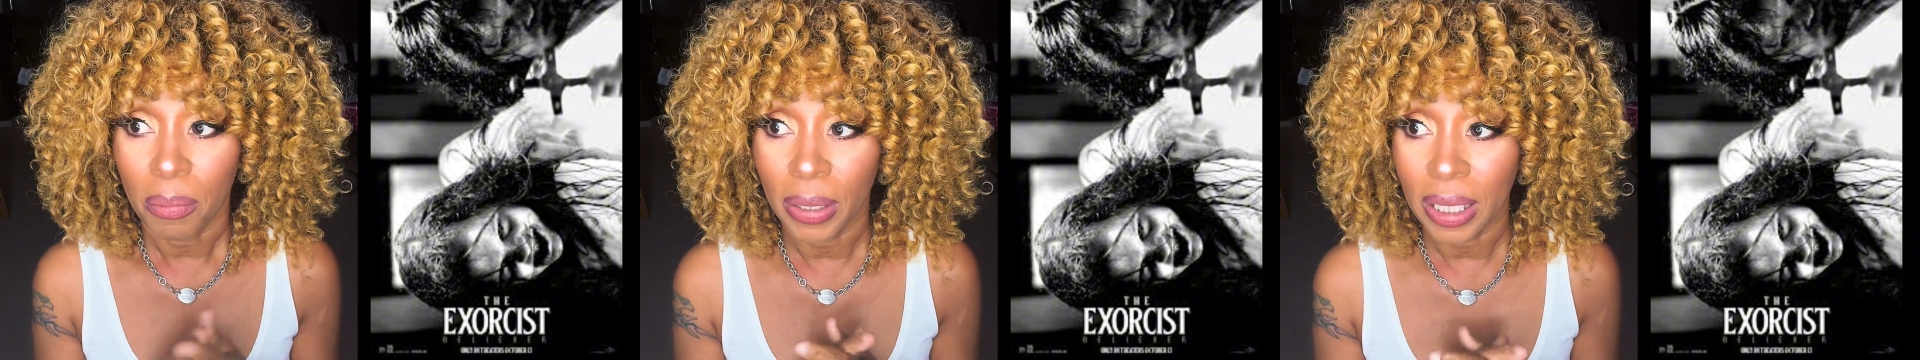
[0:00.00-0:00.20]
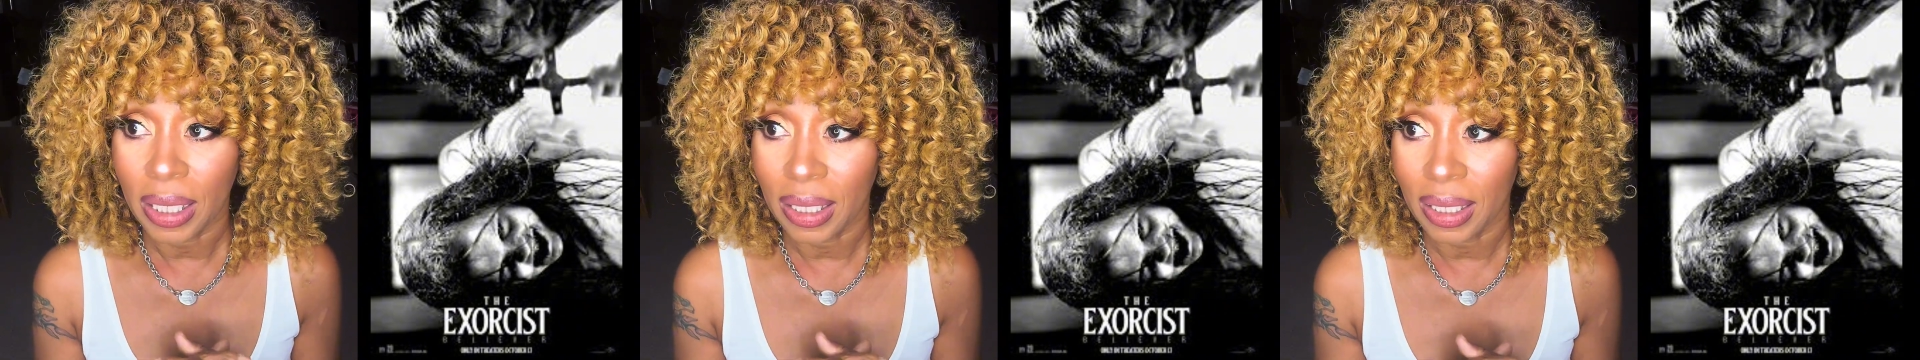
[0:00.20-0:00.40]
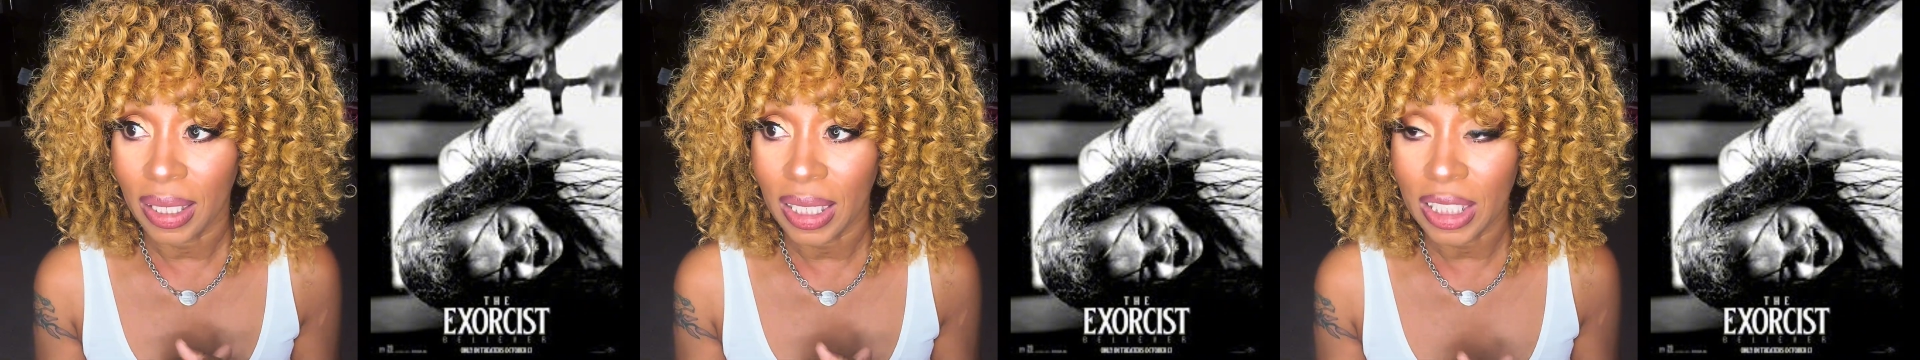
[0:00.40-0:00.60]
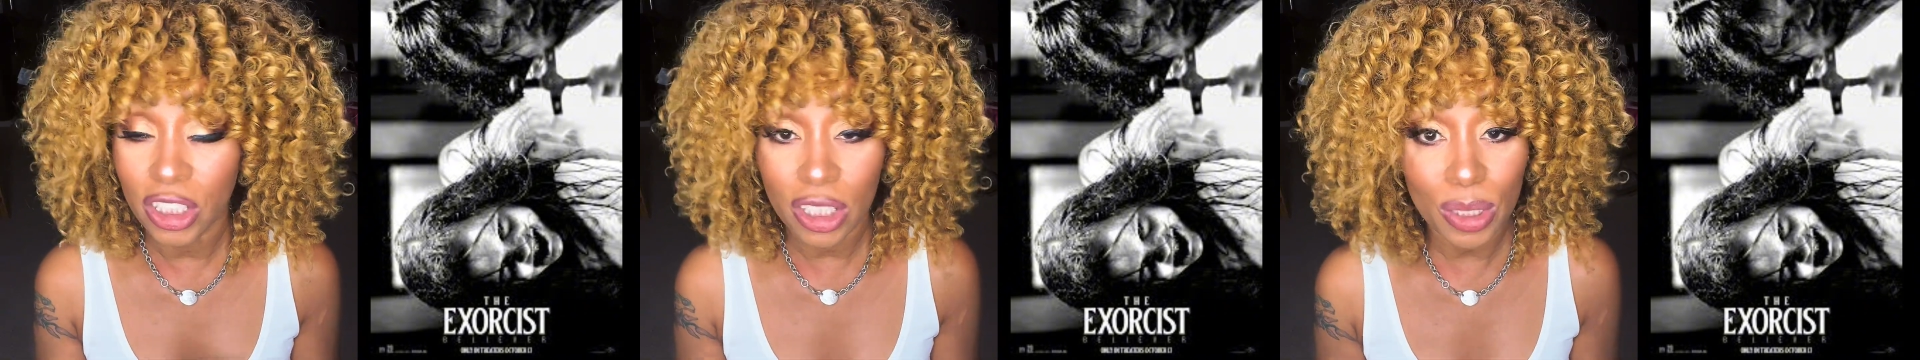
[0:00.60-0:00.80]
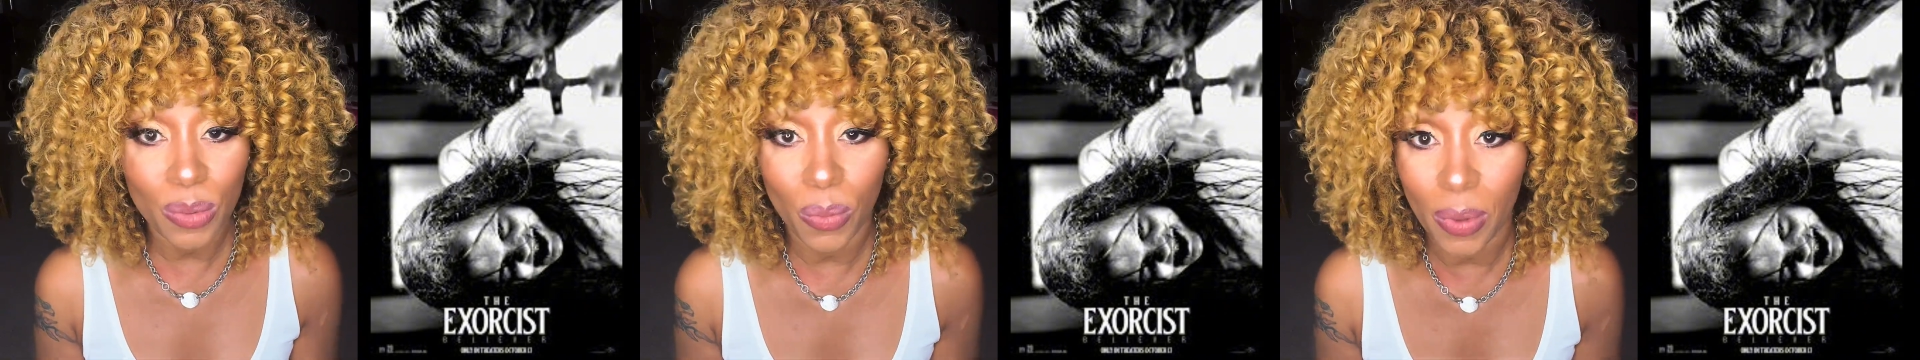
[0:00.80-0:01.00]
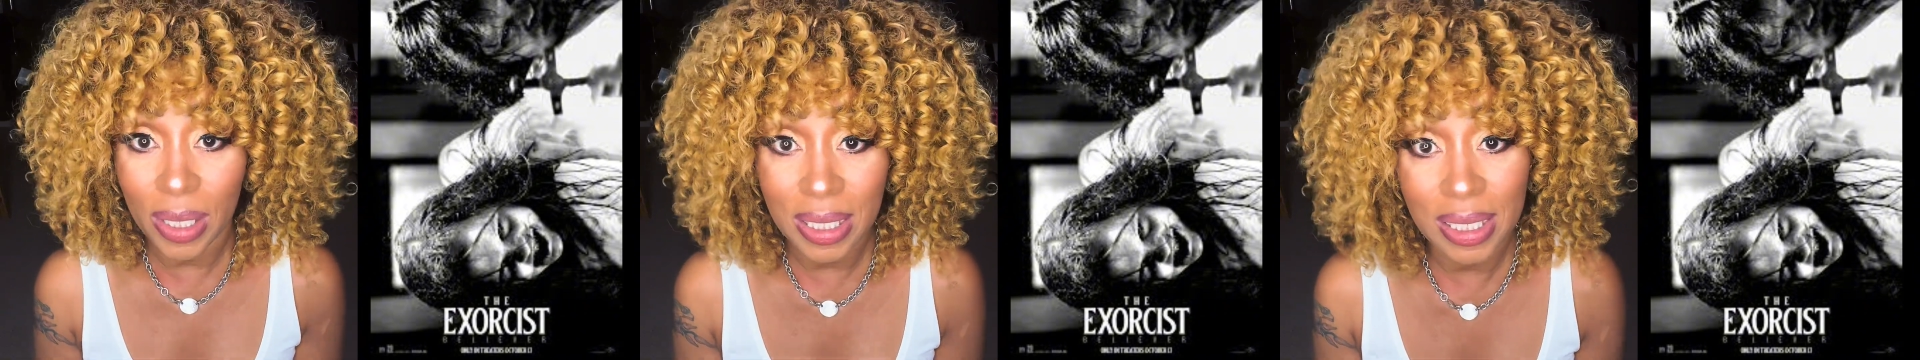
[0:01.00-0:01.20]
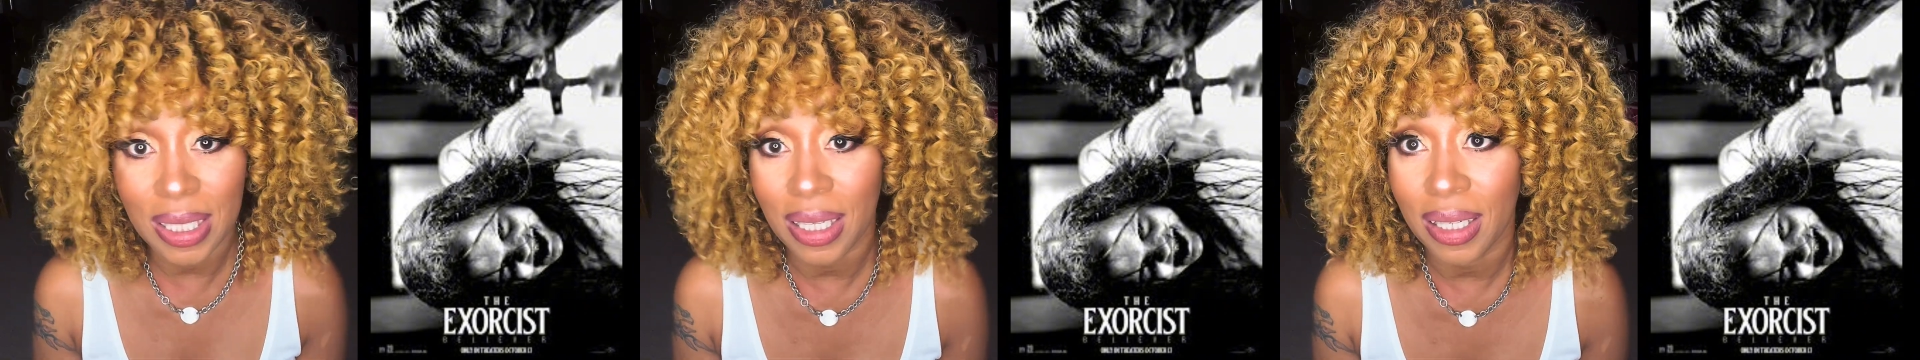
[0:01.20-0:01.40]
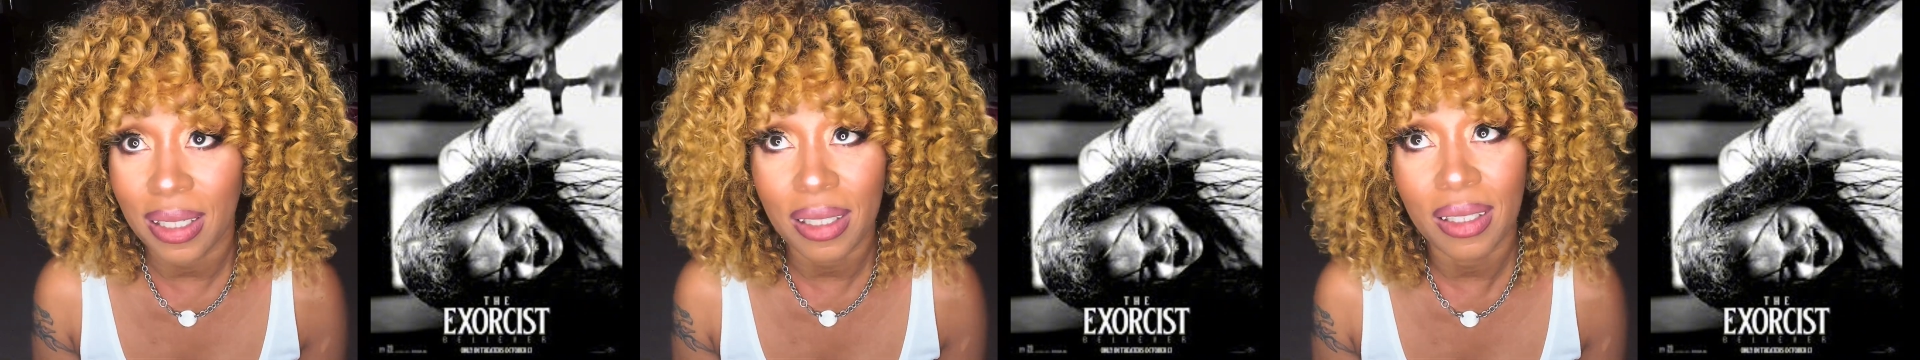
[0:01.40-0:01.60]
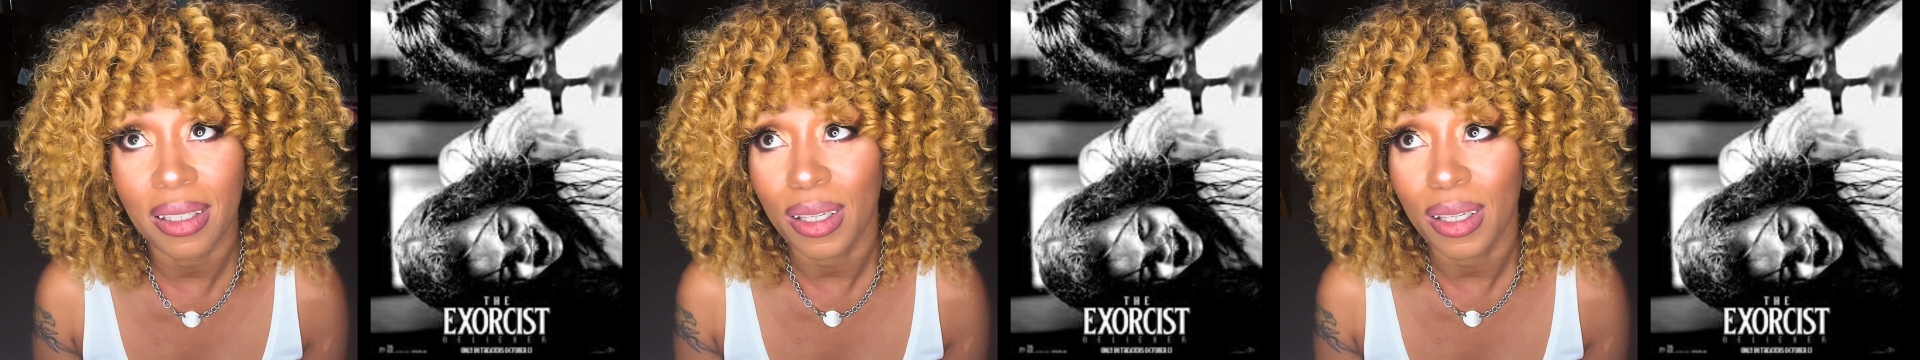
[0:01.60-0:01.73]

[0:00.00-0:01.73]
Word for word: but it just wasn't,